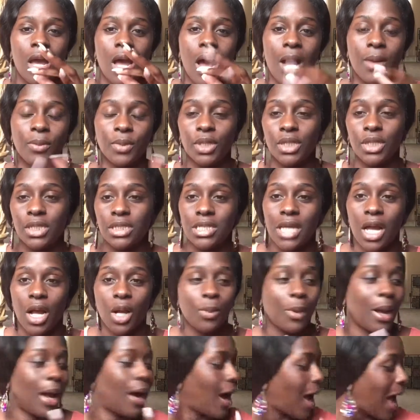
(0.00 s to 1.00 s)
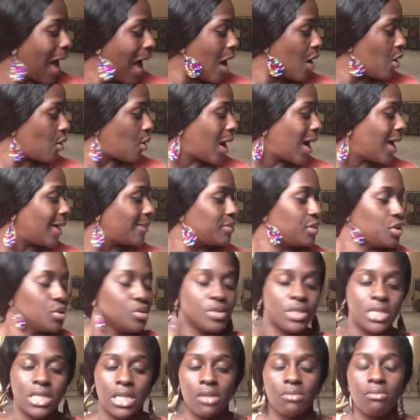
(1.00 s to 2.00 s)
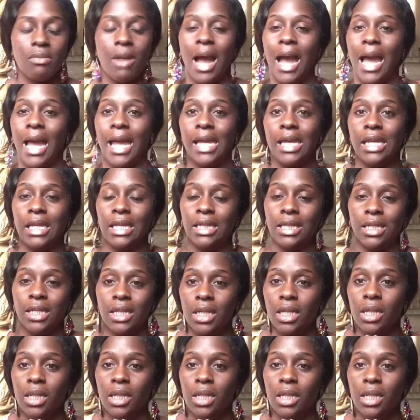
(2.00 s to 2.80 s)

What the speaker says: I'm going to talk about how I'm using my